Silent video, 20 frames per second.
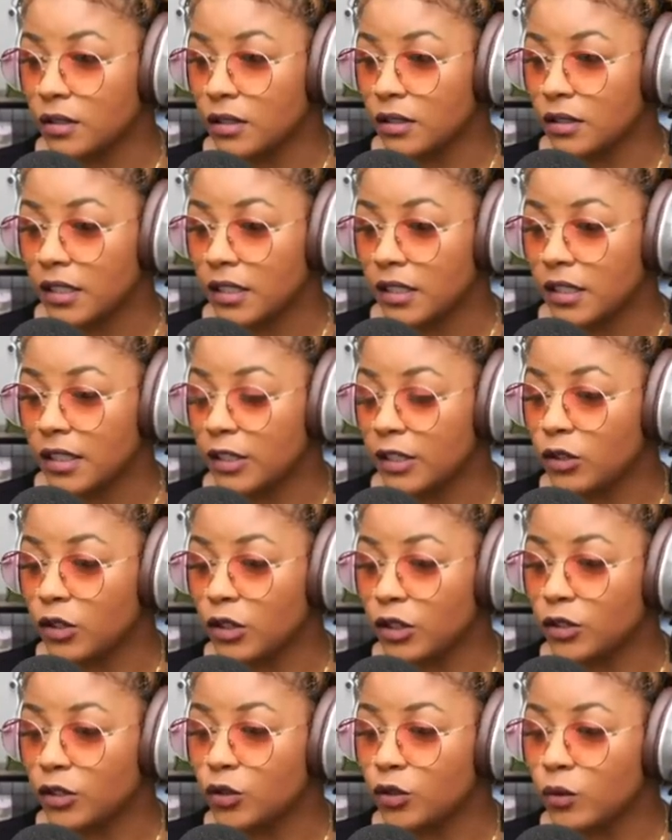And
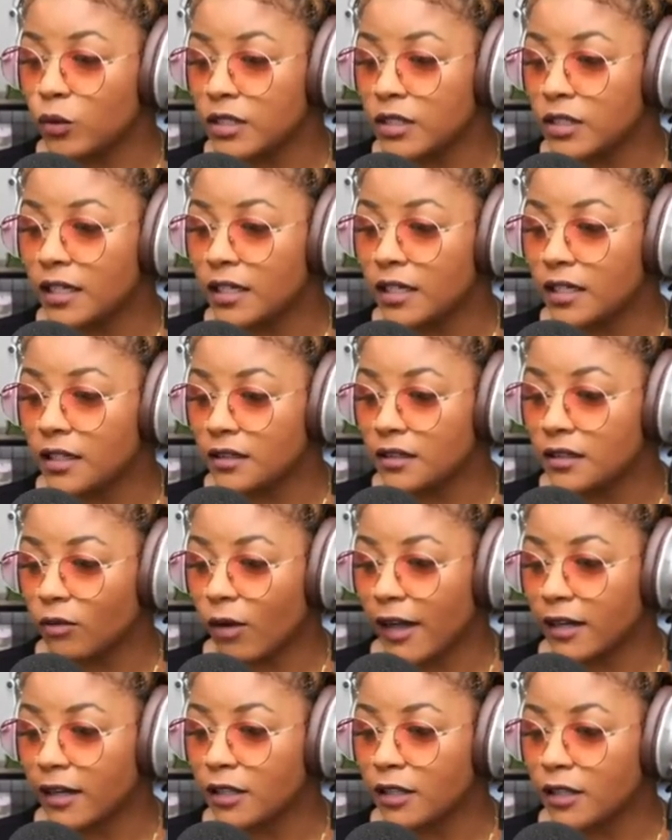you was there right
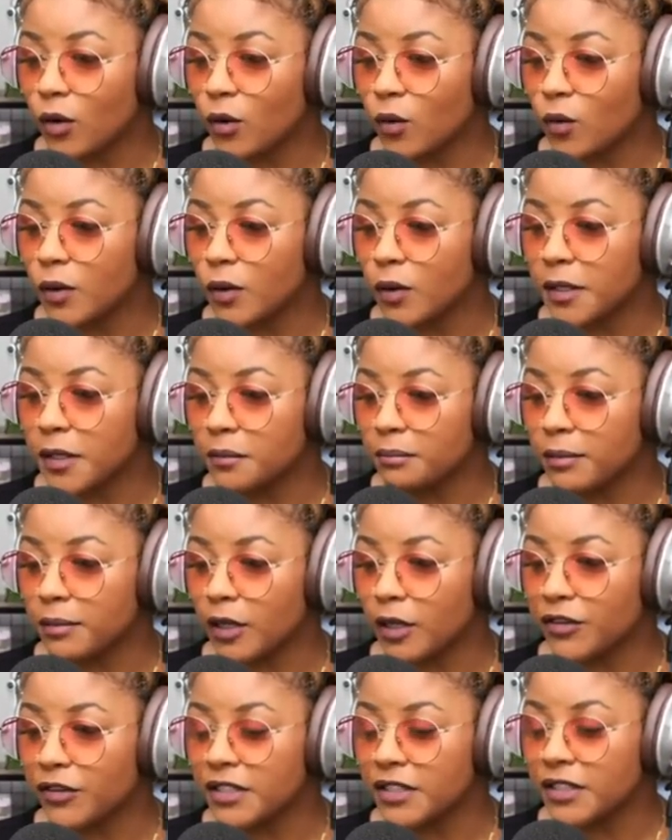along with him,
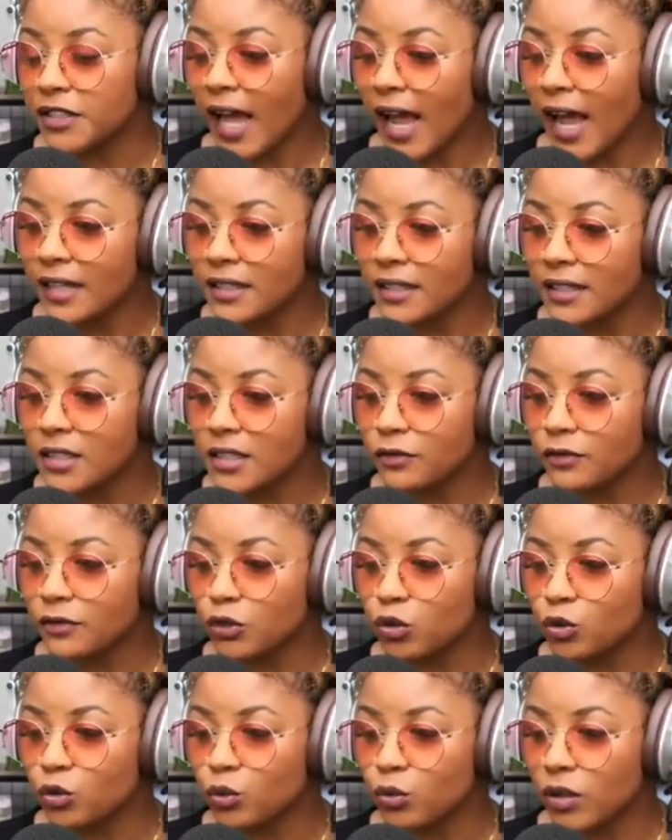blurring the lines of
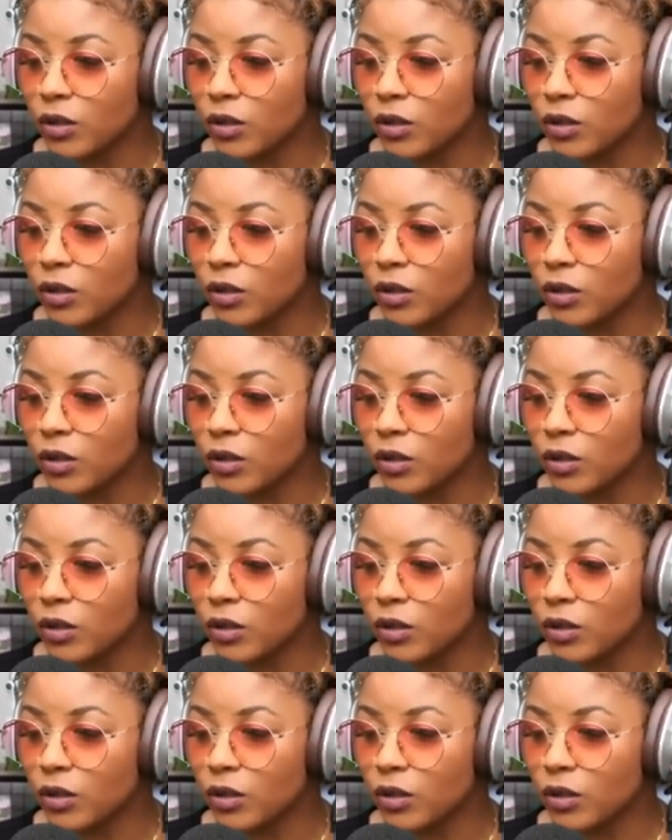truth